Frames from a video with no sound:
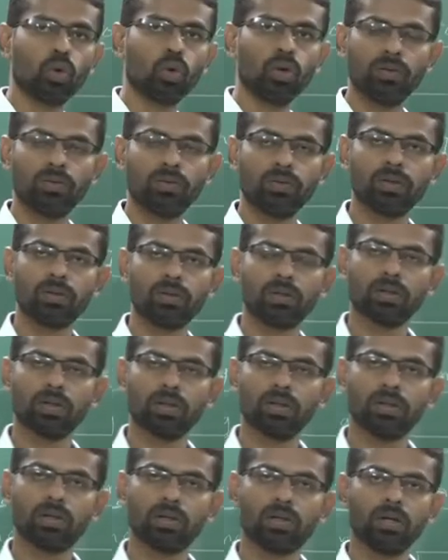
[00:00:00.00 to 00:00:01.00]
tool.
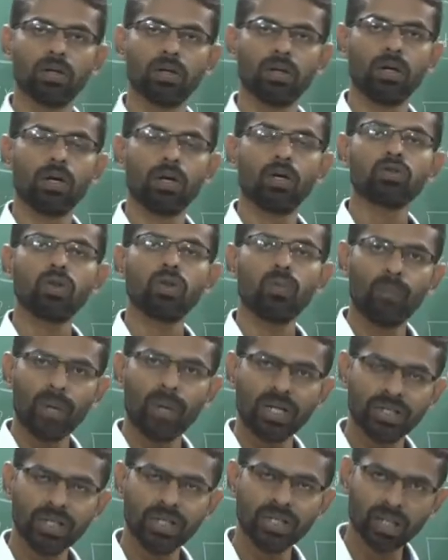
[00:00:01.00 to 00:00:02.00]
So
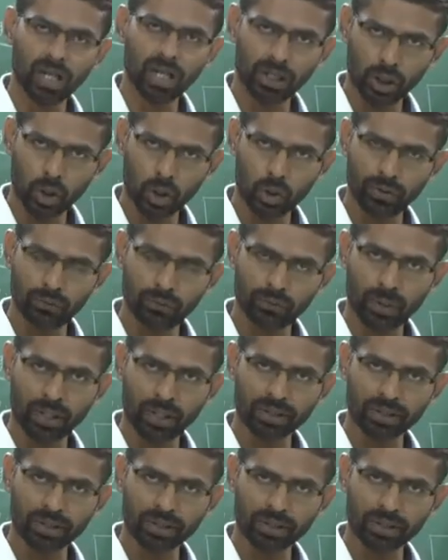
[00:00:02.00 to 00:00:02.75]
machine control unit